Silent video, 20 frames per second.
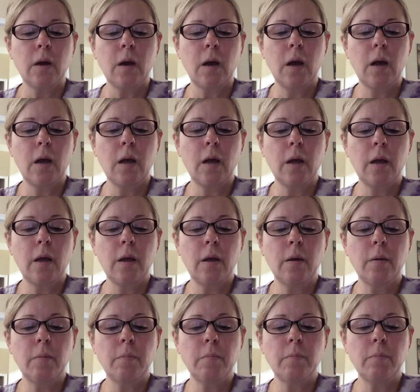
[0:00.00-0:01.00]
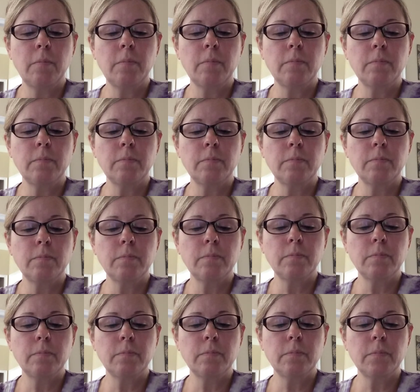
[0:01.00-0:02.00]
Um,
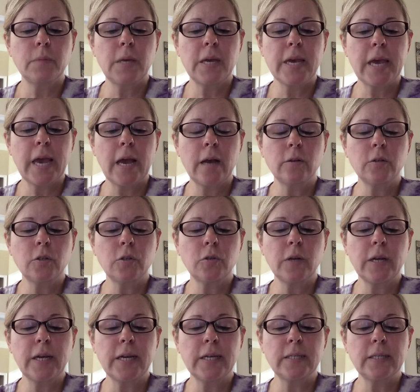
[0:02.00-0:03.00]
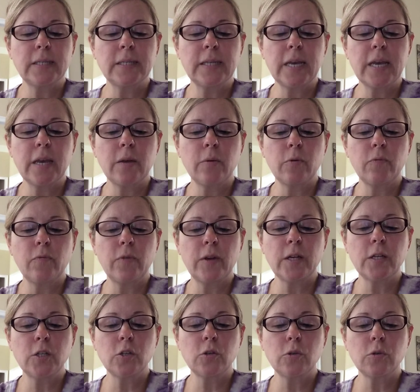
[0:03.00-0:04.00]
he counseled against seeking
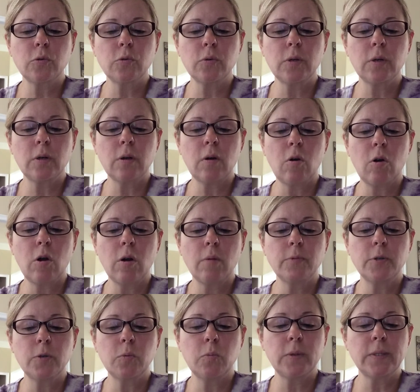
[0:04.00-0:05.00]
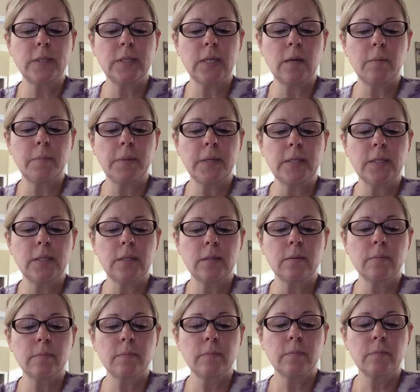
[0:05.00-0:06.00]
revenge or doing harm to one's enemies.
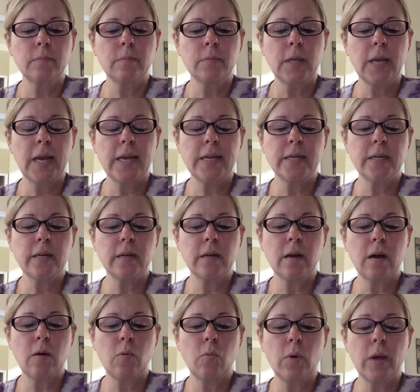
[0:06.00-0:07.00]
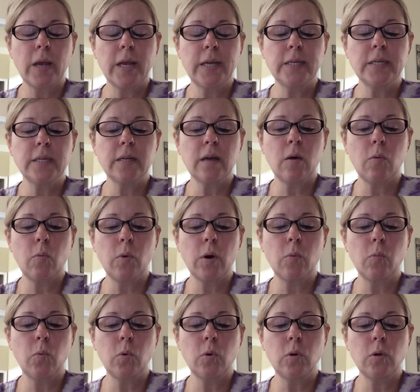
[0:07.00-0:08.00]
He did not he did not
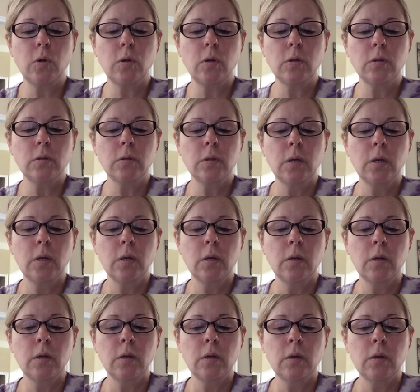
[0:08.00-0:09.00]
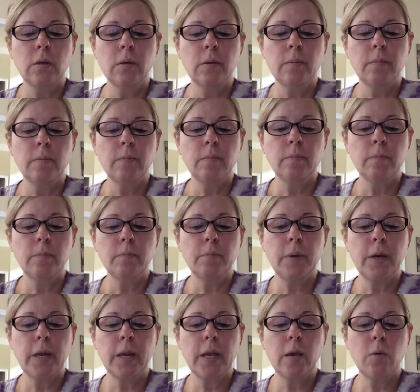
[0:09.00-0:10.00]
wear wool,
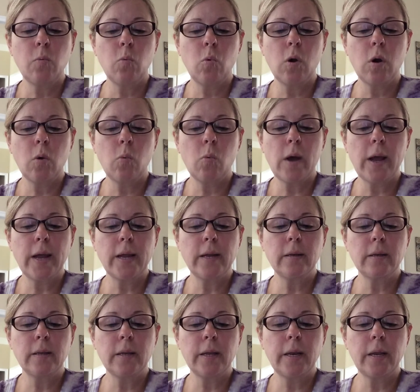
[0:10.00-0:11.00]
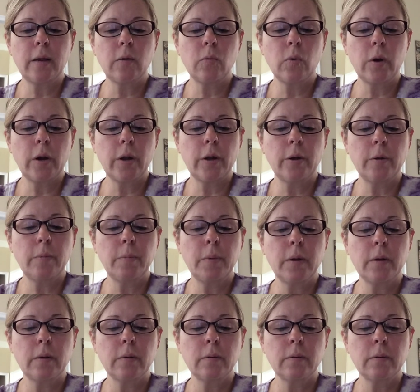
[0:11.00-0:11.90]
but he wore a white linen robe.